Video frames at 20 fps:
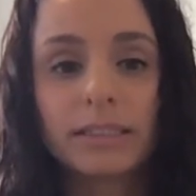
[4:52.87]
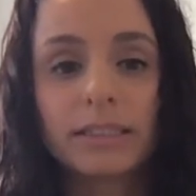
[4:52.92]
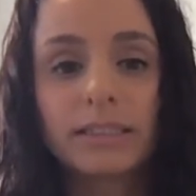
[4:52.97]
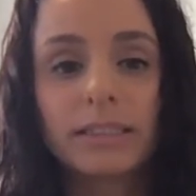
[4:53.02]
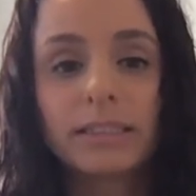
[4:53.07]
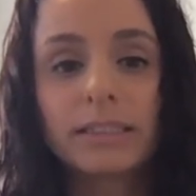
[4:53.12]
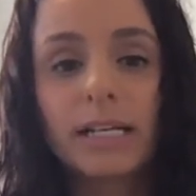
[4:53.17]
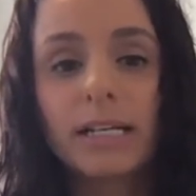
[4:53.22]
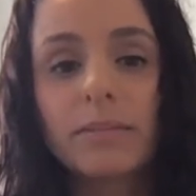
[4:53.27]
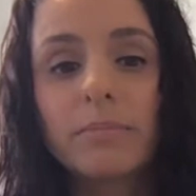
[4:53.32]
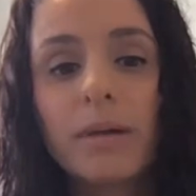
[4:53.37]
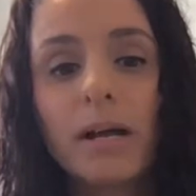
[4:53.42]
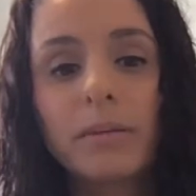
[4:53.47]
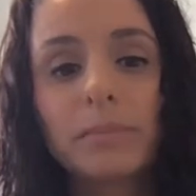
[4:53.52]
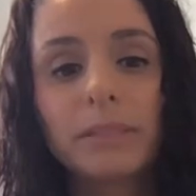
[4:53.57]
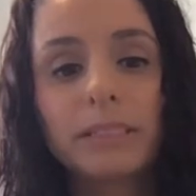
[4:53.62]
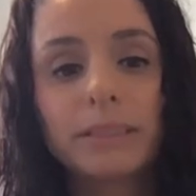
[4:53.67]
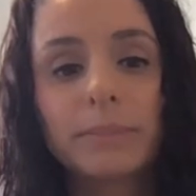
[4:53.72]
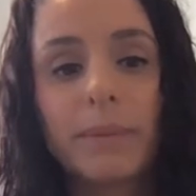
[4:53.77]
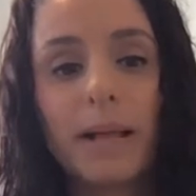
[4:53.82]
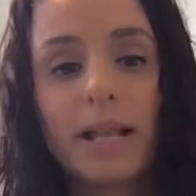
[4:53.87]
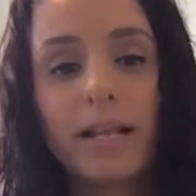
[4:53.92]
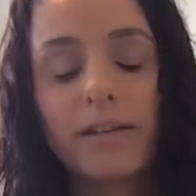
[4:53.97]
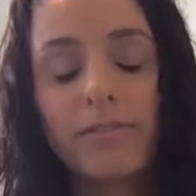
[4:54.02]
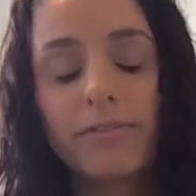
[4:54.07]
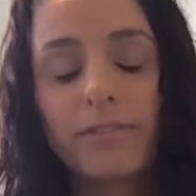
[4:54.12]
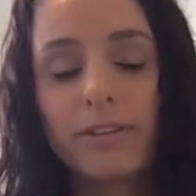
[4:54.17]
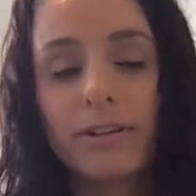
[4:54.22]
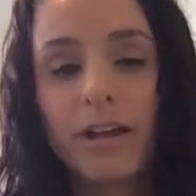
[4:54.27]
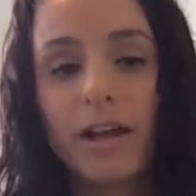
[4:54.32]
Inside mommy's belly
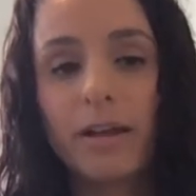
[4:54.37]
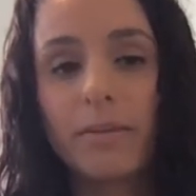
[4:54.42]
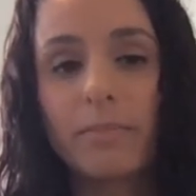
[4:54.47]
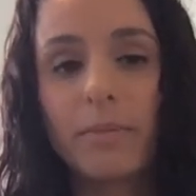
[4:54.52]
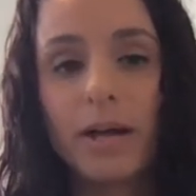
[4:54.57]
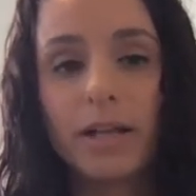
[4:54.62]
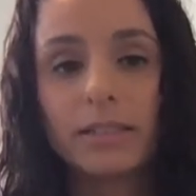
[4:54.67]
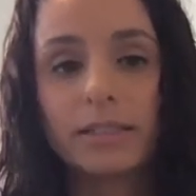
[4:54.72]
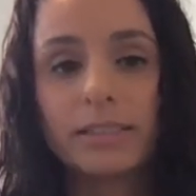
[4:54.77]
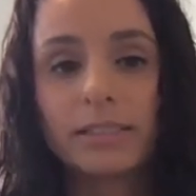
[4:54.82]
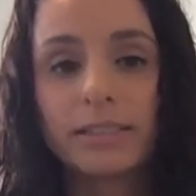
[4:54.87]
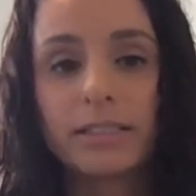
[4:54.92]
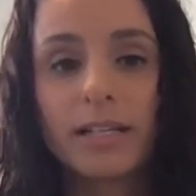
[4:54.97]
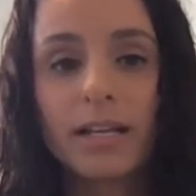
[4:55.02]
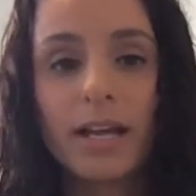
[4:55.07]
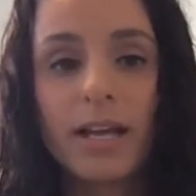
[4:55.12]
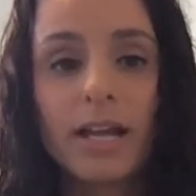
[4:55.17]
for nine months,